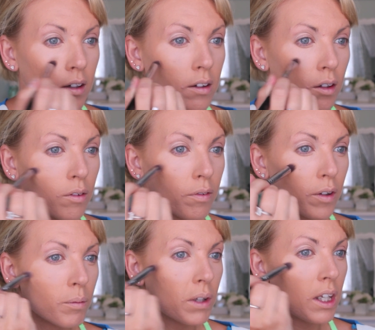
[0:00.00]
So
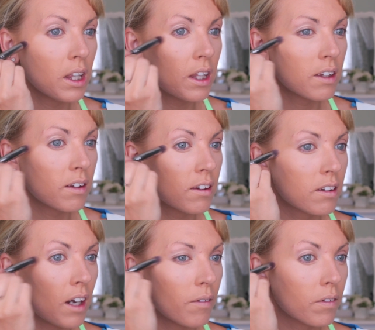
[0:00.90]
for me, this is
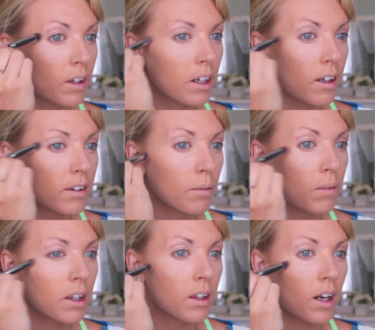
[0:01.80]
definitely not
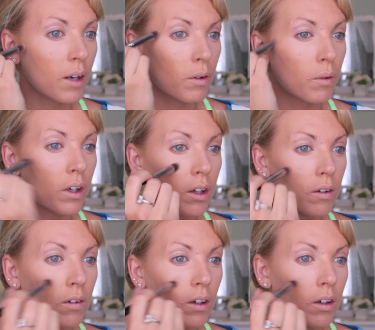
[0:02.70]
something that I would want to
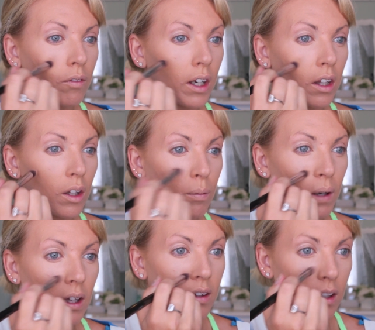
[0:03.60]
use on a regular
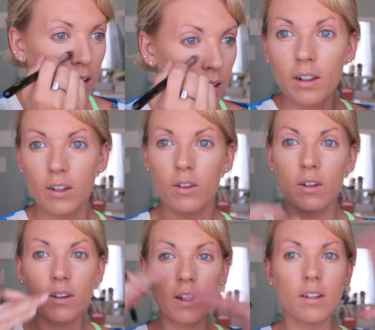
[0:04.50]
basis. As you
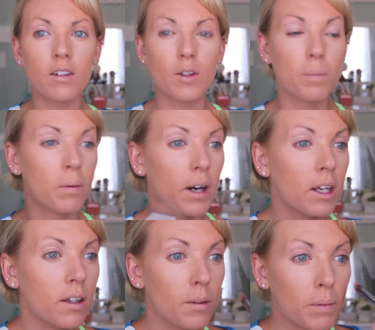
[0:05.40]
can see, it's just
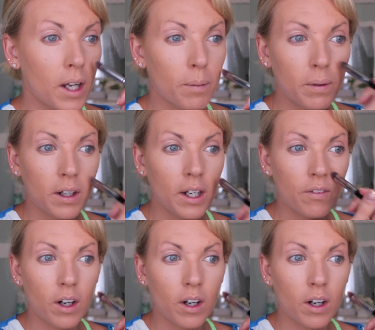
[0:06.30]
brightened me up and kind of